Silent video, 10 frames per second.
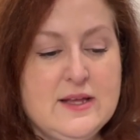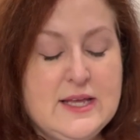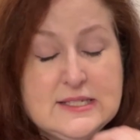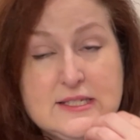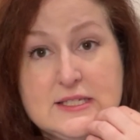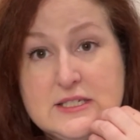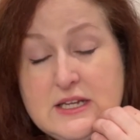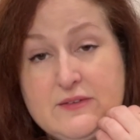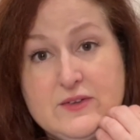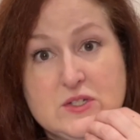Yes, this
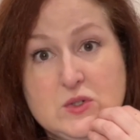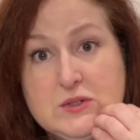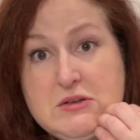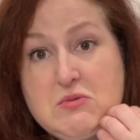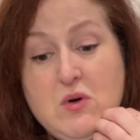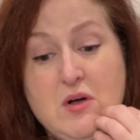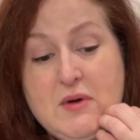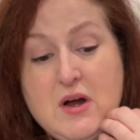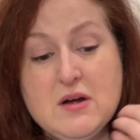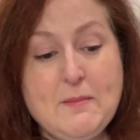stuff is sold at
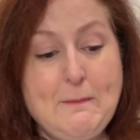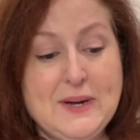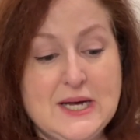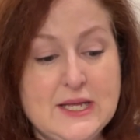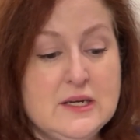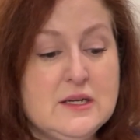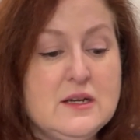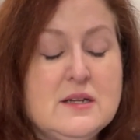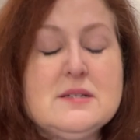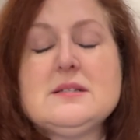Walmart, but
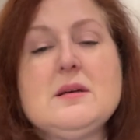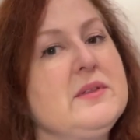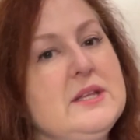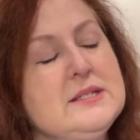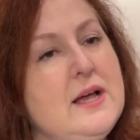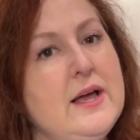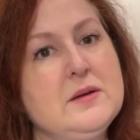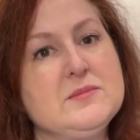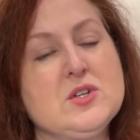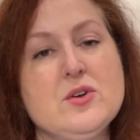some of these
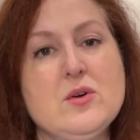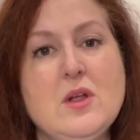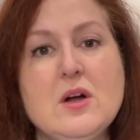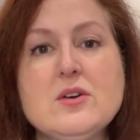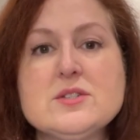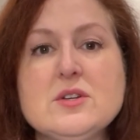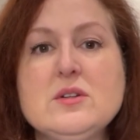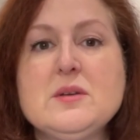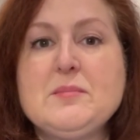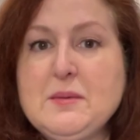items are no longer
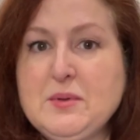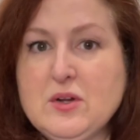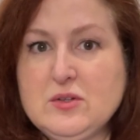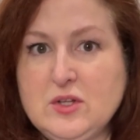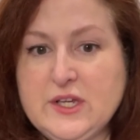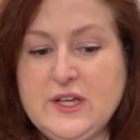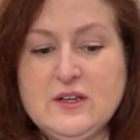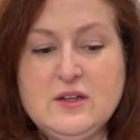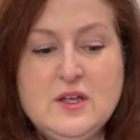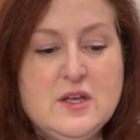sold and people are
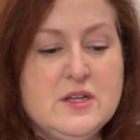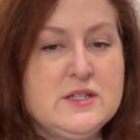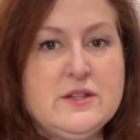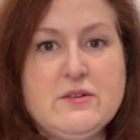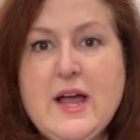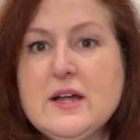looking to either add